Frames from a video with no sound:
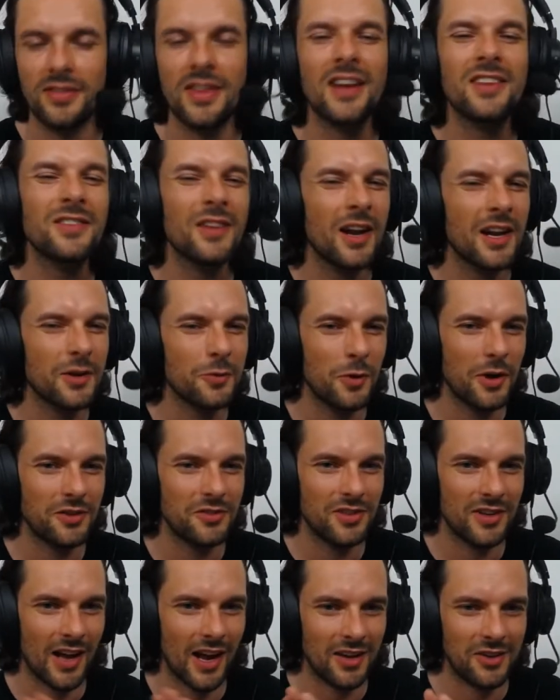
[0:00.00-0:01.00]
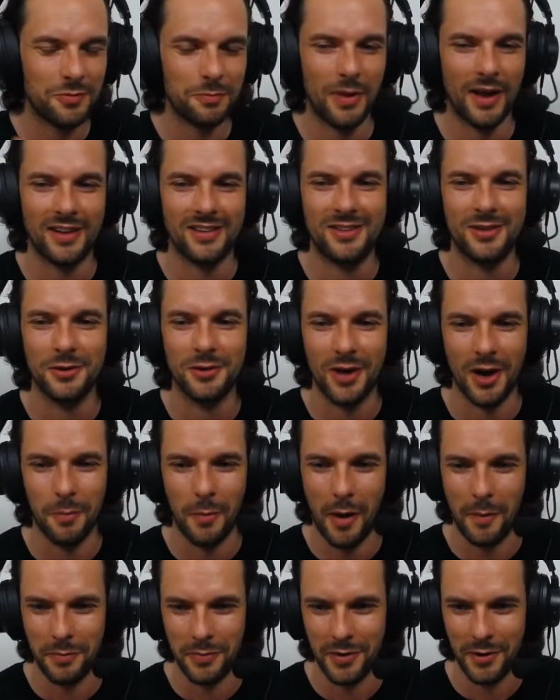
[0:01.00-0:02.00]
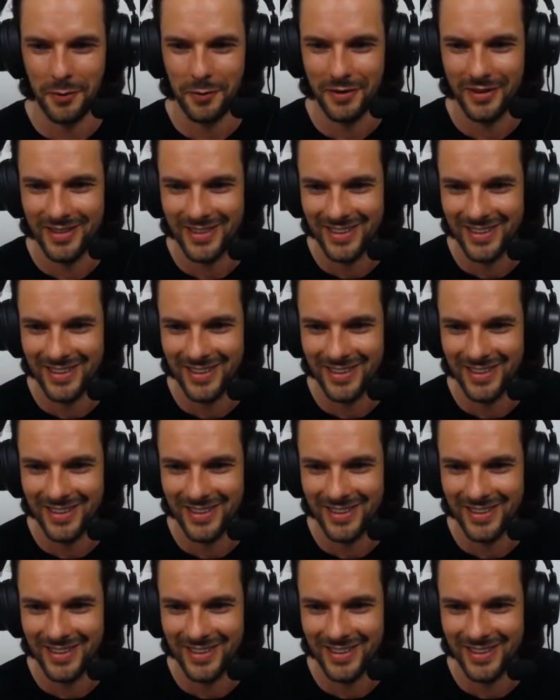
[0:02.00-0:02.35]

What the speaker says: That's not a question I expect to come up though.